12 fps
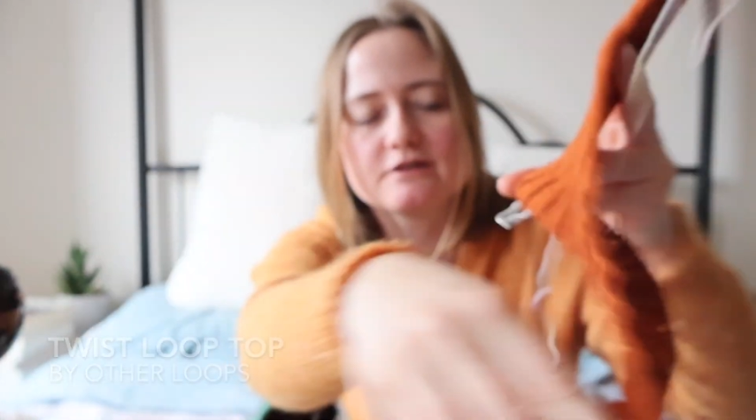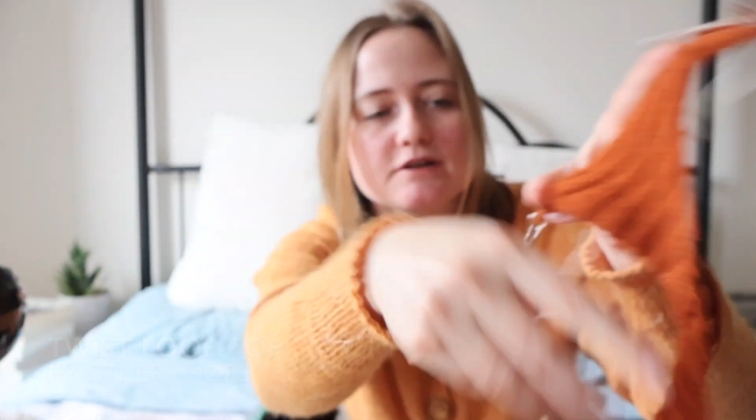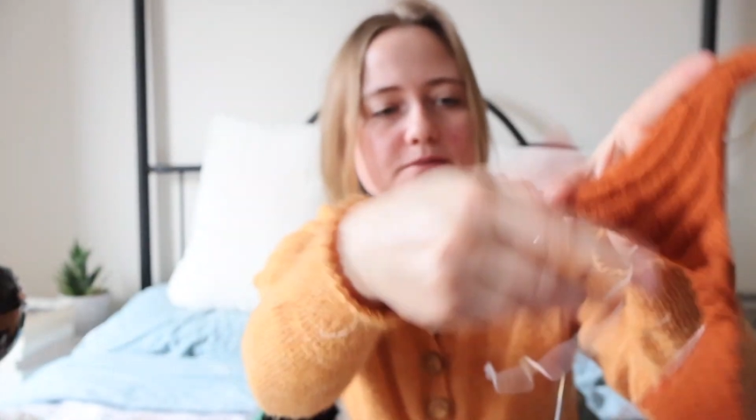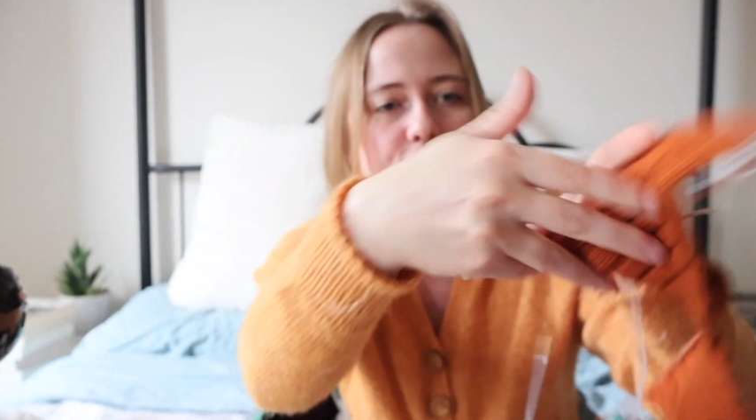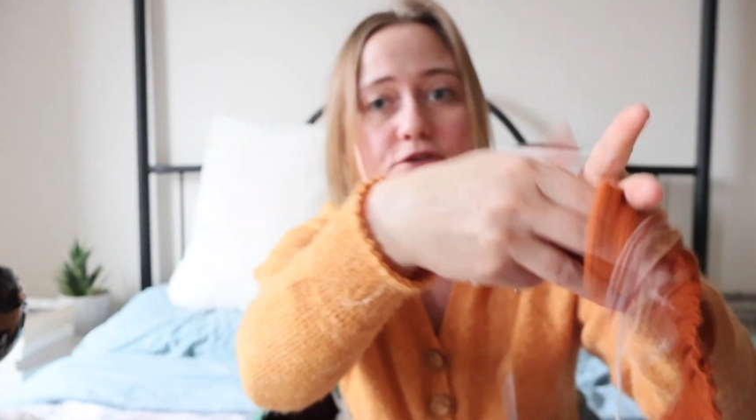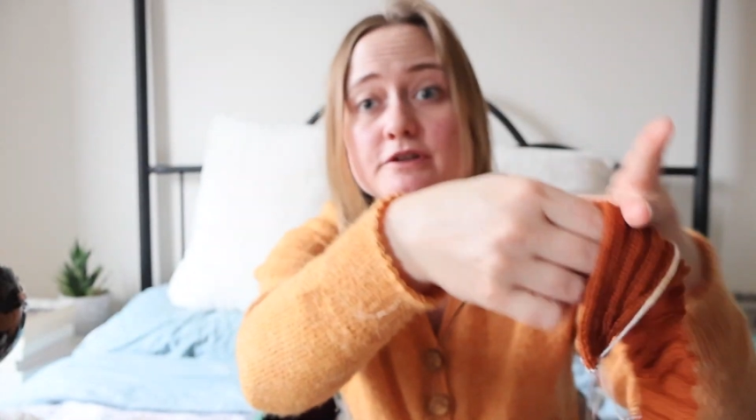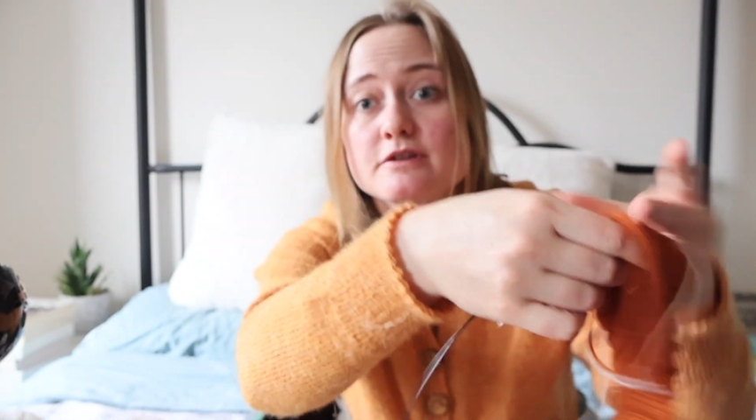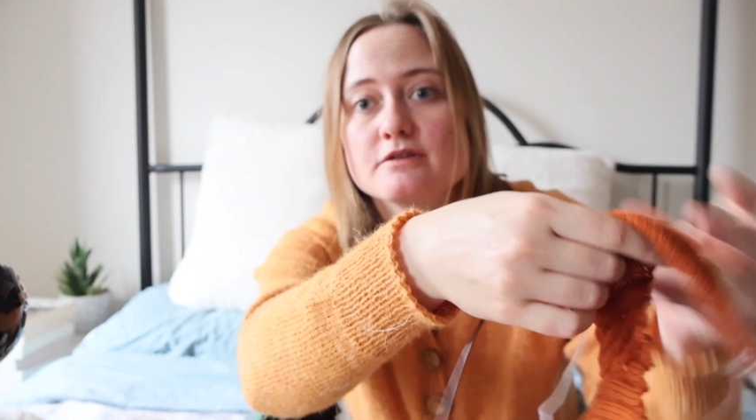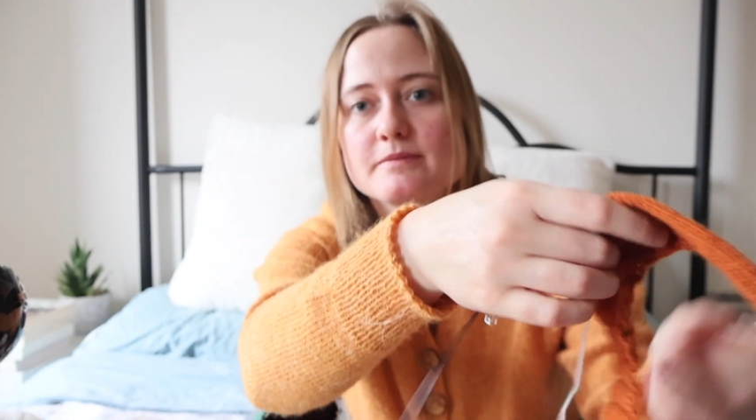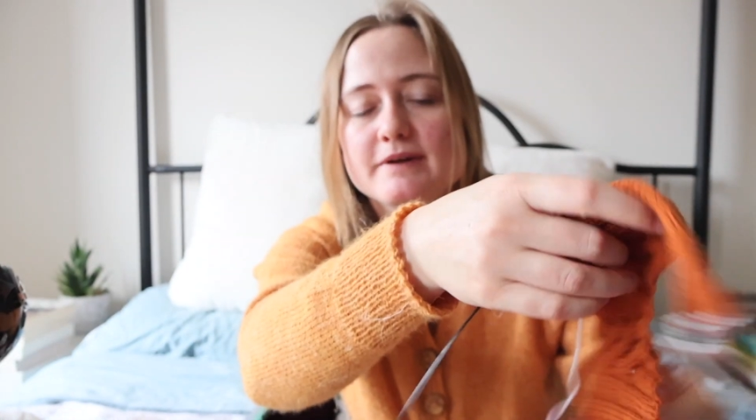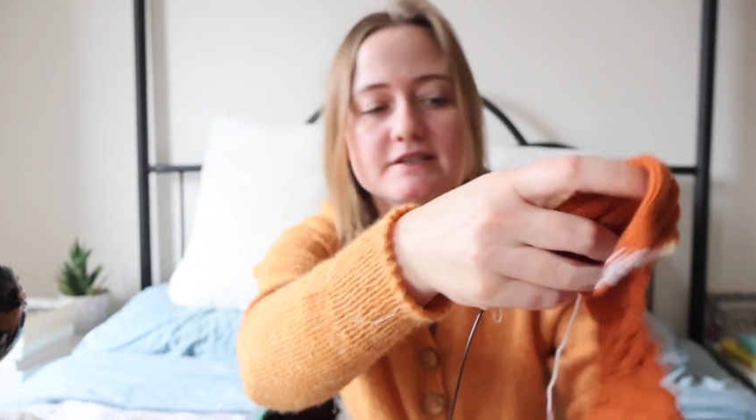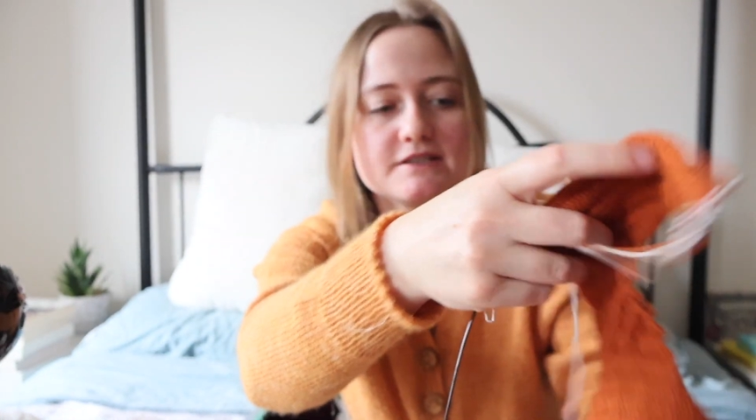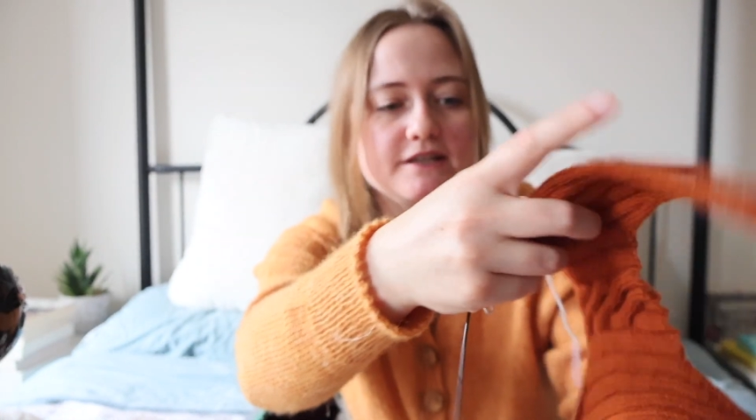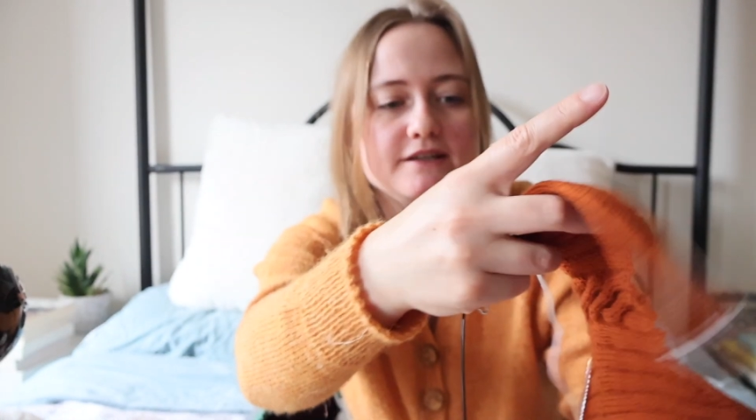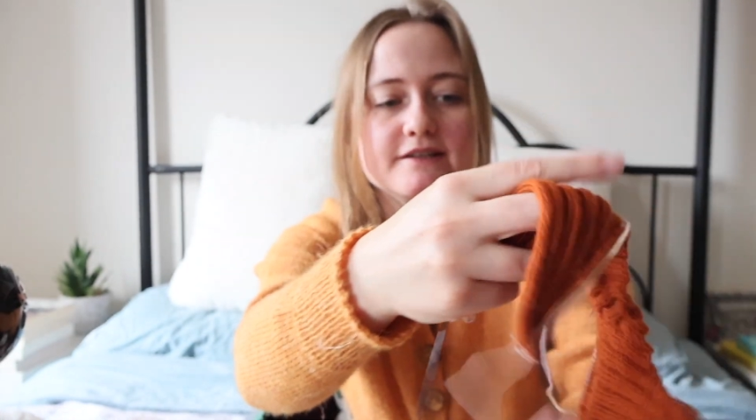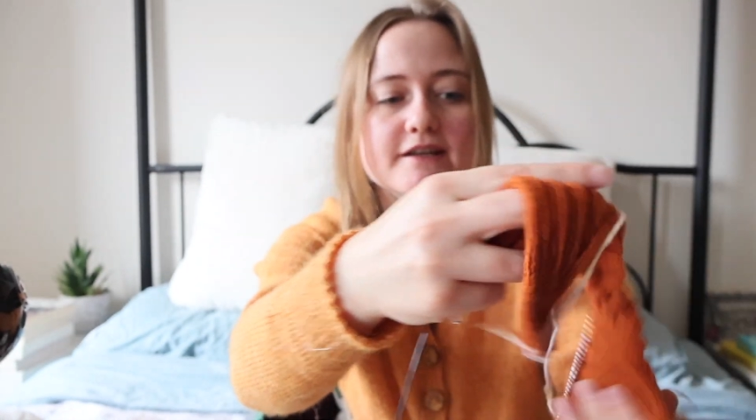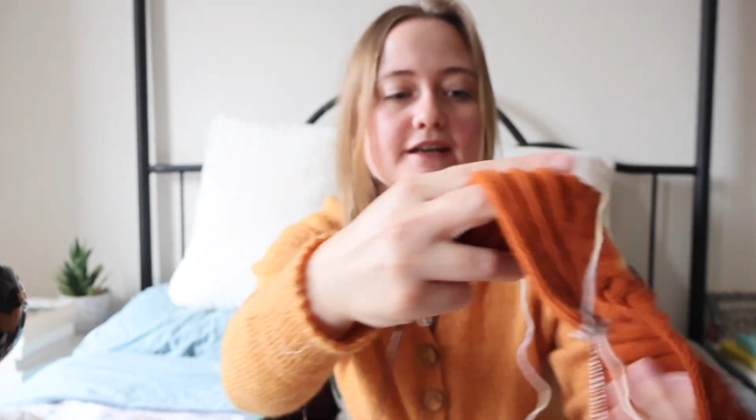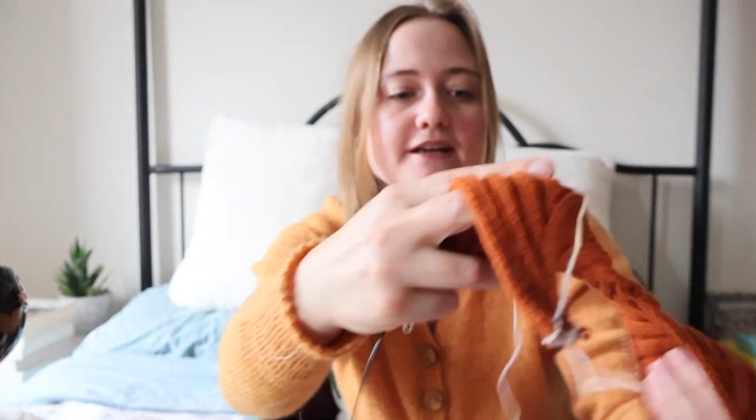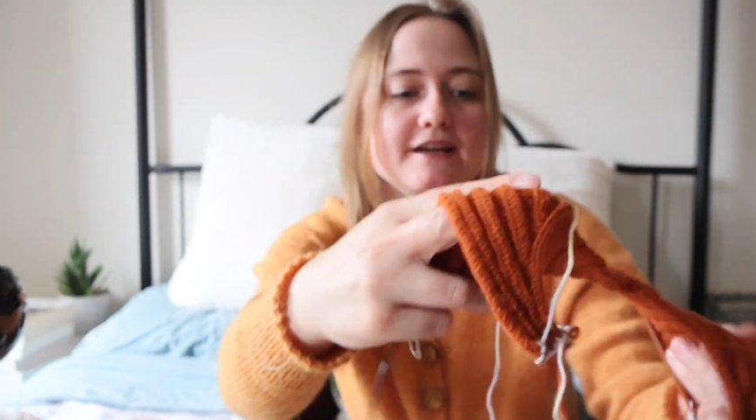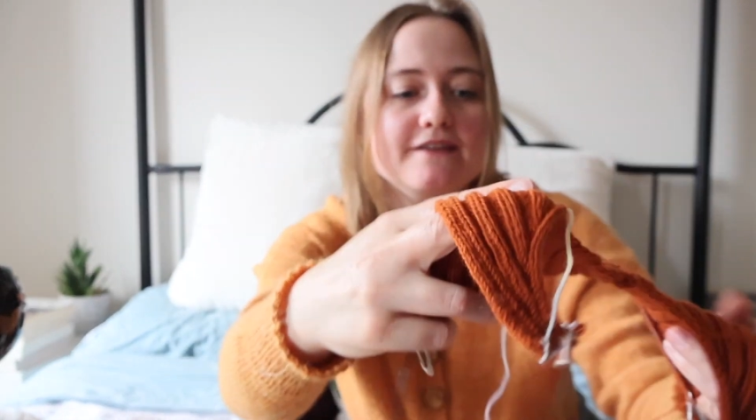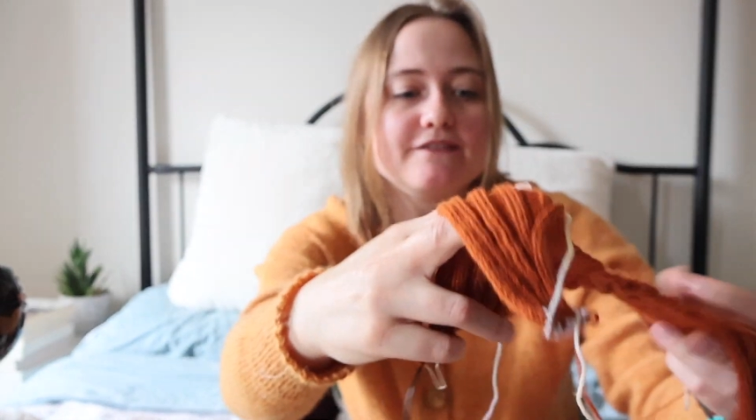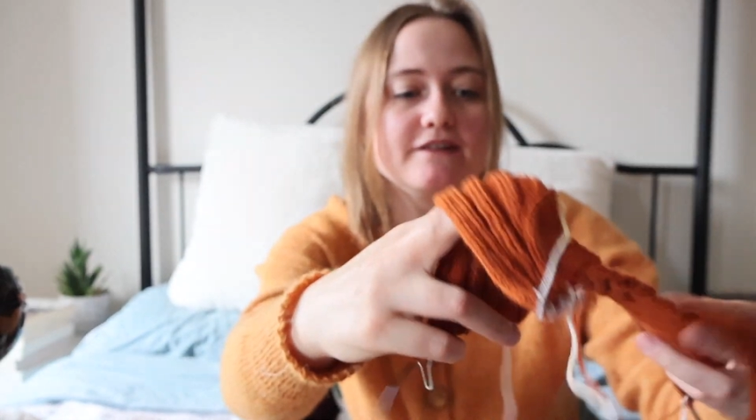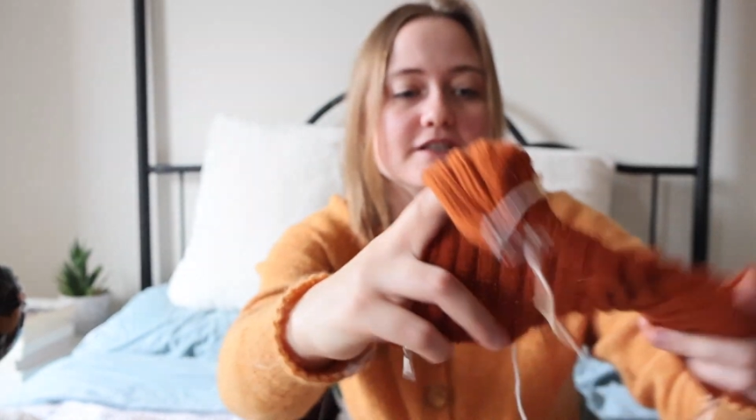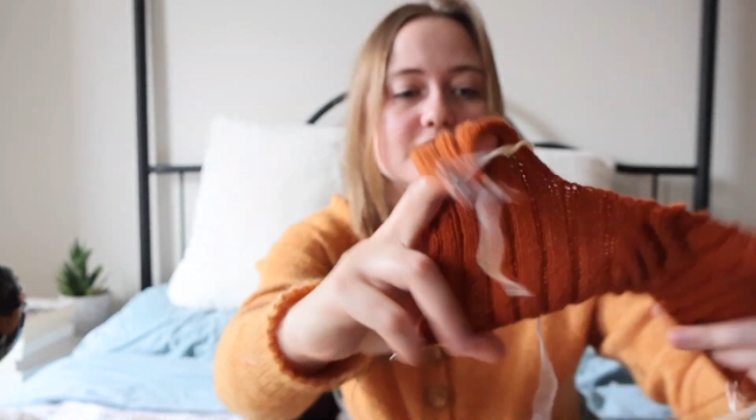Oh, I'm showing you the backside.
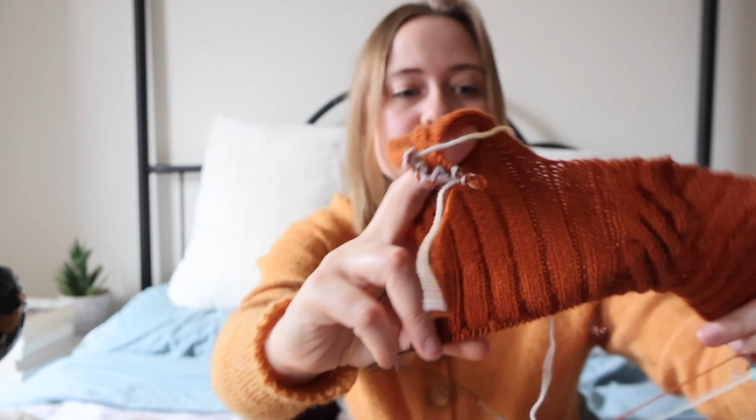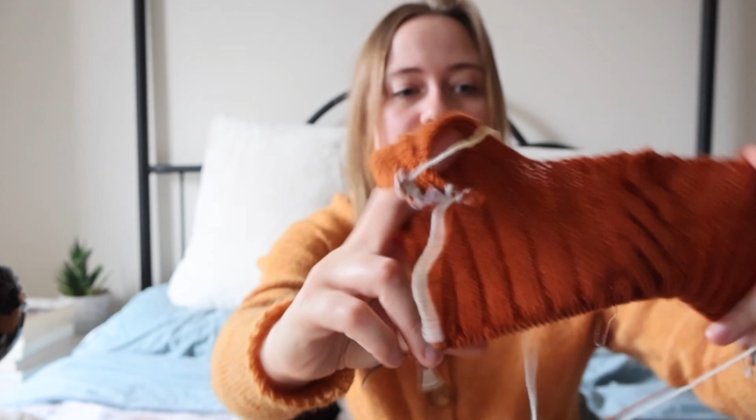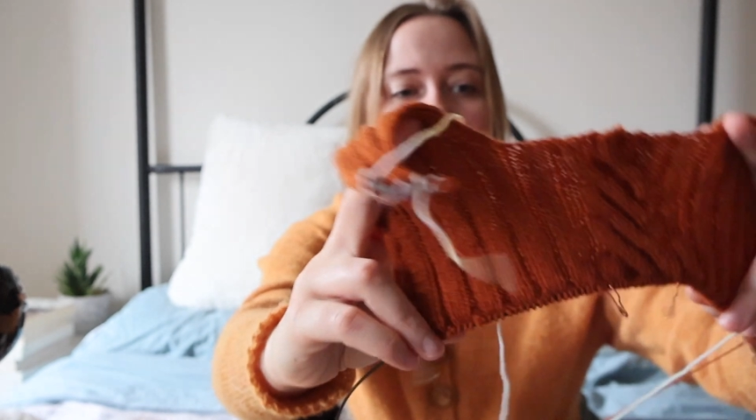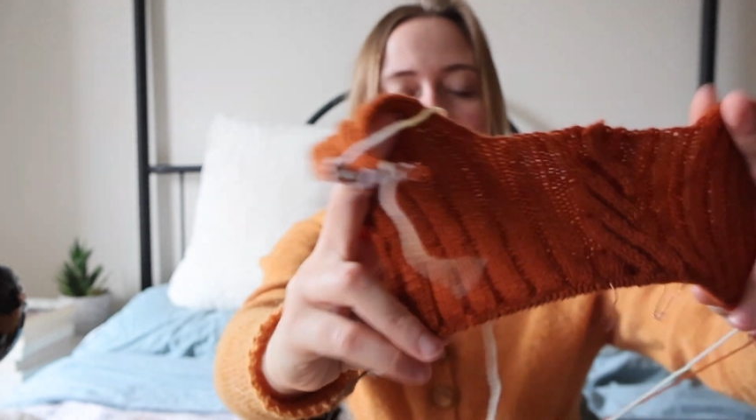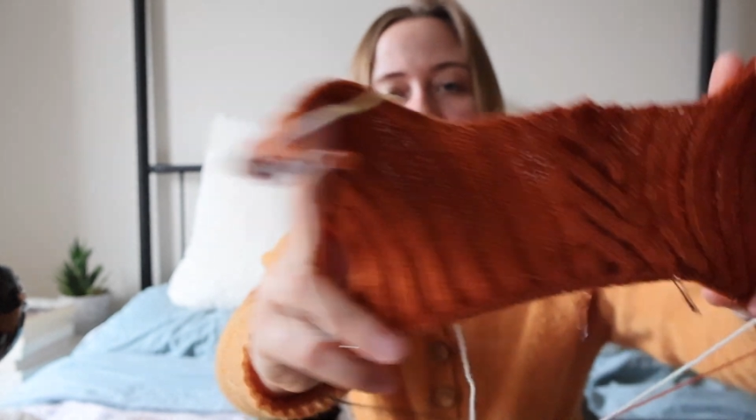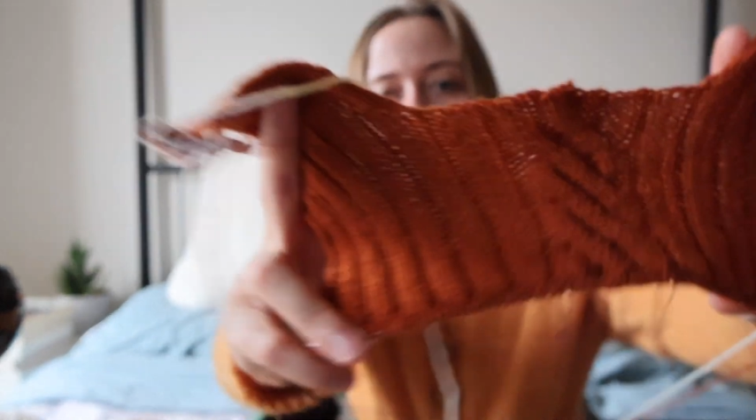Very smart of me.